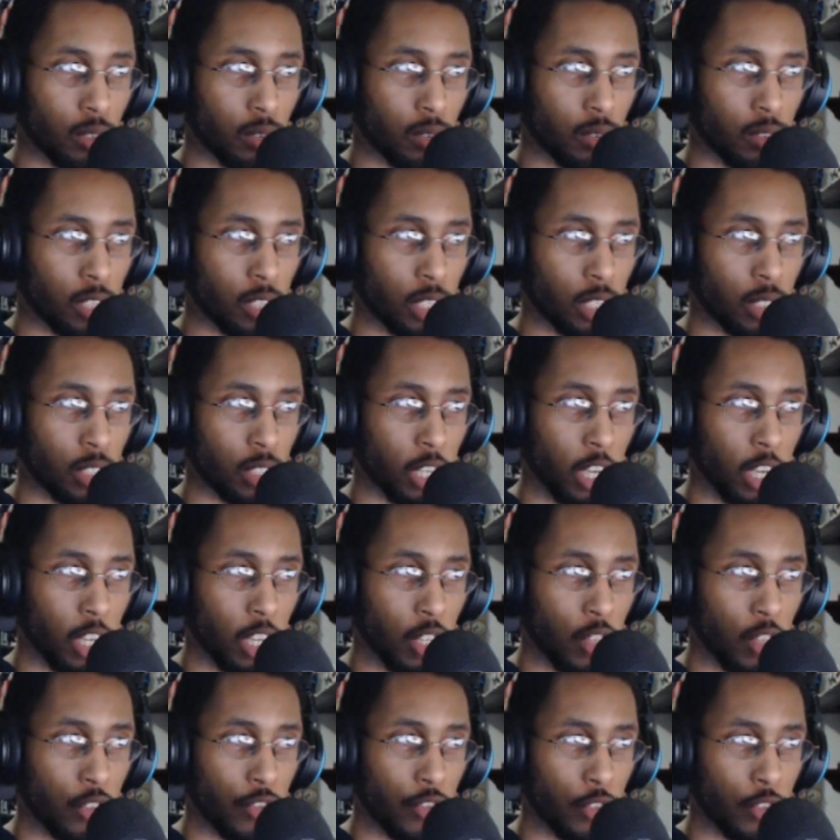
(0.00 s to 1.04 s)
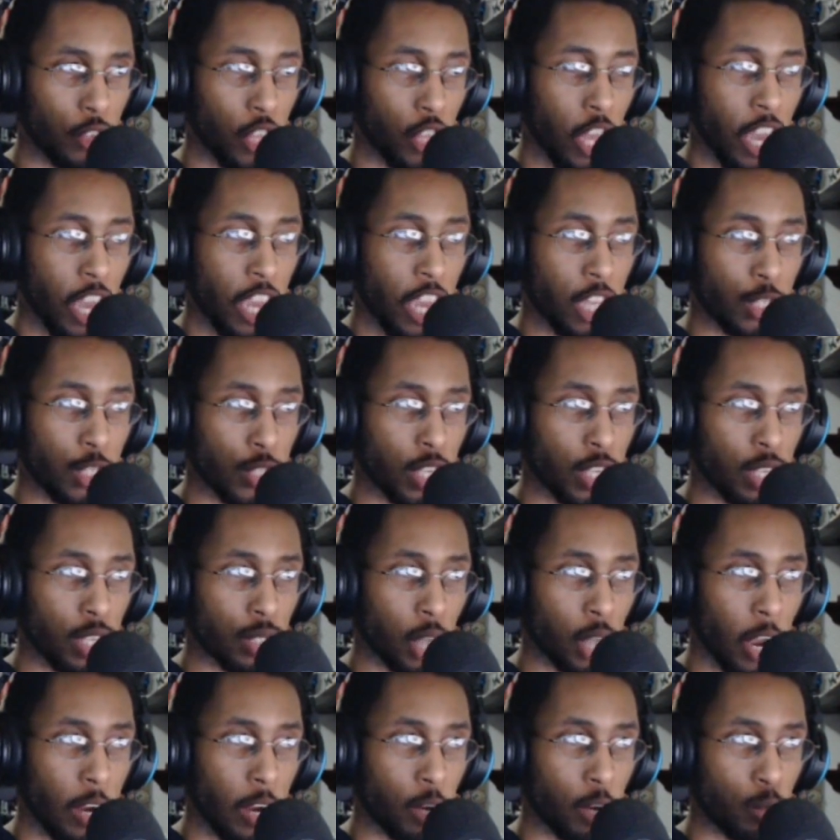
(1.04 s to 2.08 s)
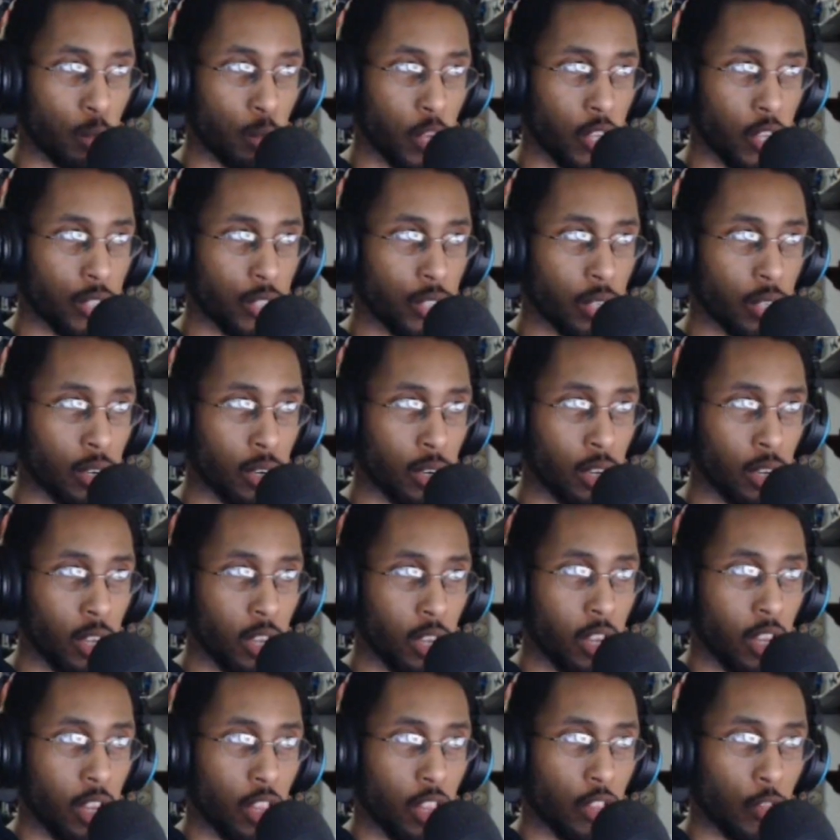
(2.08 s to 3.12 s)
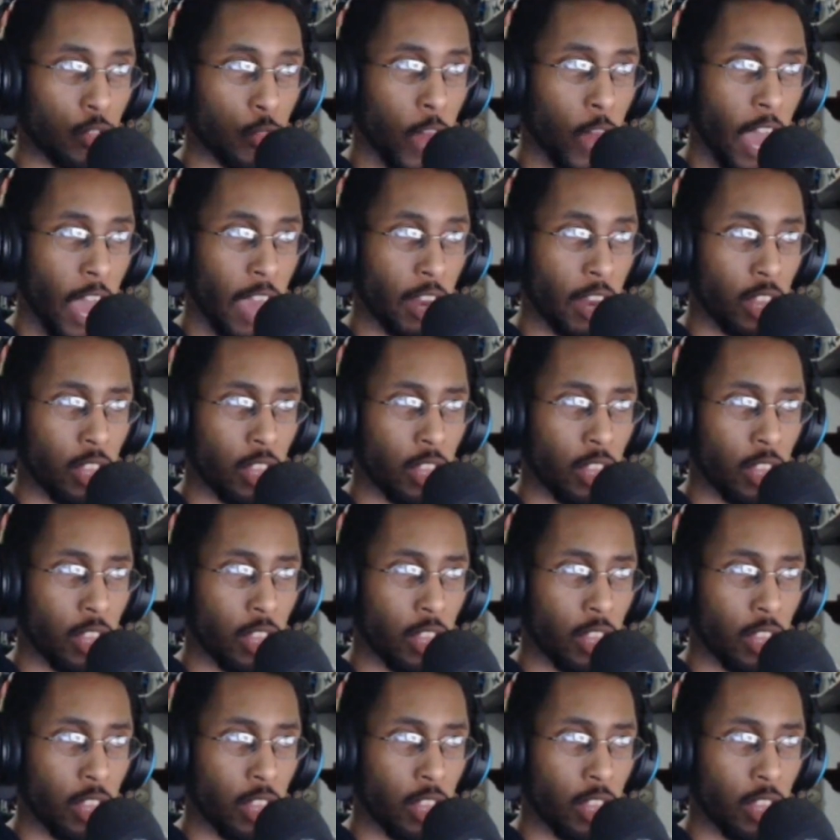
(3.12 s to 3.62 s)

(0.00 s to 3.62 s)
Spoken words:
That's like the entire reason that,